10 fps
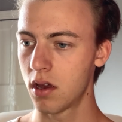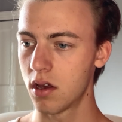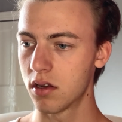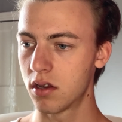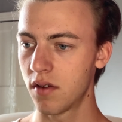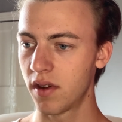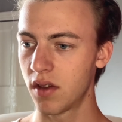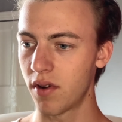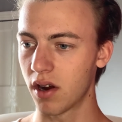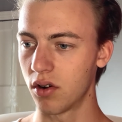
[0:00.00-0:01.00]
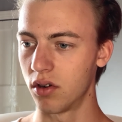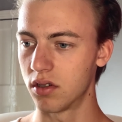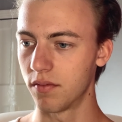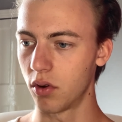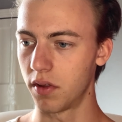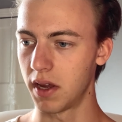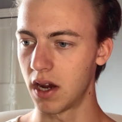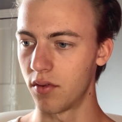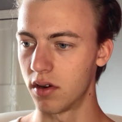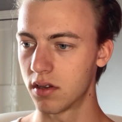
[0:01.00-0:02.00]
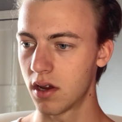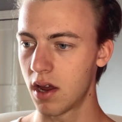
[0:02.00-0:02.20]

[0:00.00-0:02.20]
Survey the records of other eras,